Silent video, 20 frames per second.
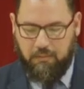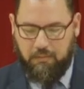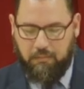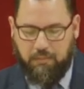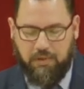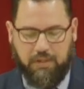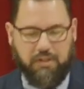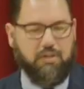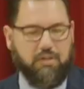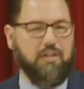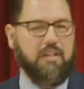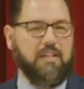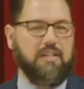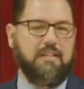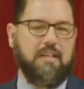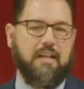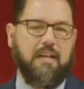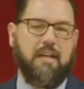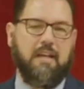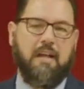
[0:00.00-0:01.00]
But you could
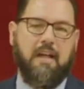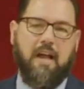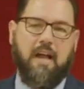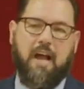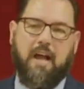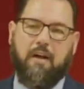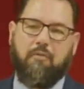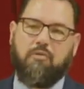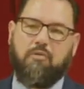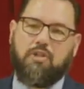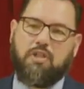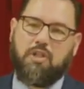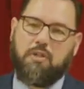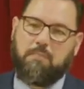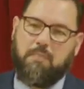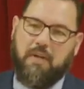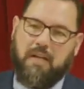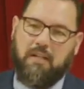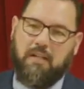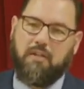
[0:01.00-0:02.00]
say, I will
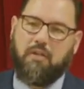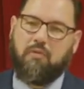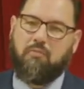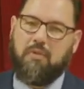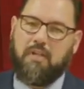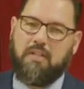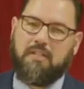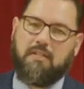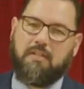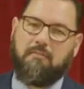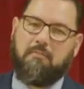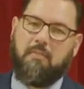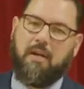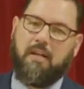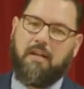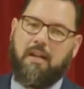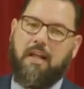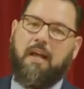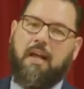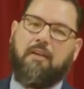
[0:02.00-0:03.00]
spend the rest of my
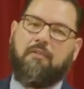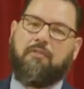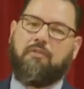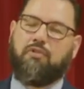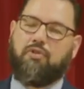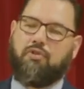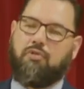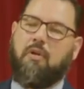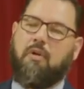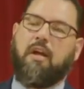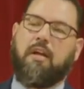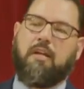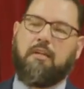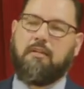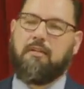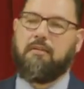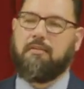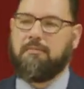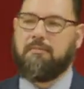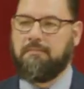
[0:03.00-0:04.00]
life trying
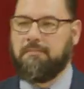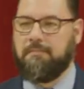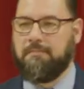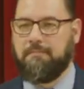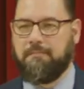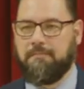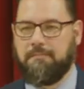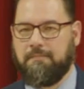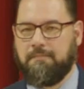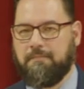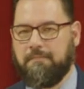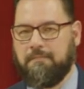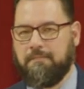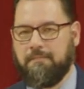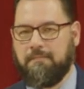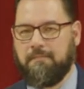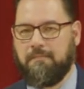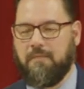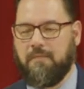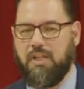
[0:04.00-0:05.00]
though.
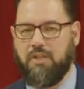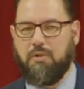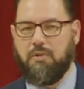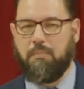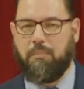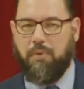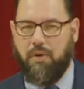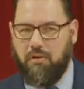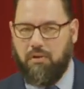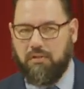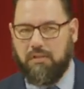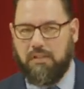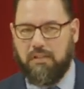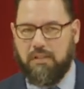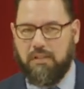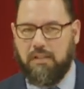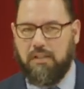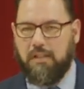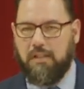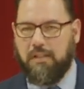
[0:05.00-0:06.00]
That's what Paul did,
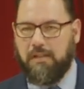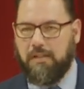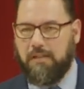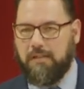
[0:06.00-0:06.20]
didn't he?